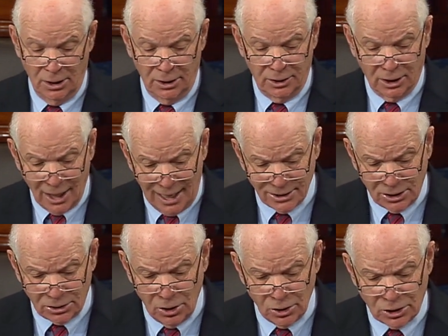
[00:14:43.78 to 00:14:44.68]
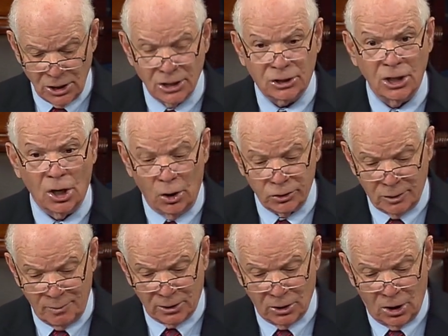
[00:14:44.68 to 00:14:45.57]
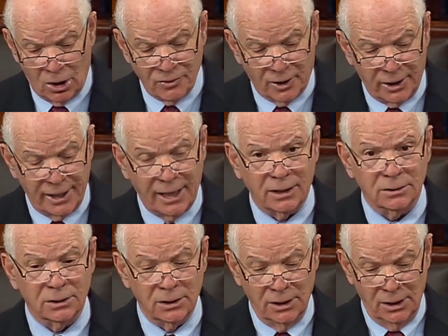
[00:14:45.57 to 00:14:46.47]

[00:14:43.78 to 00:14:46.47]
The Constitution is the ultimate law of the land,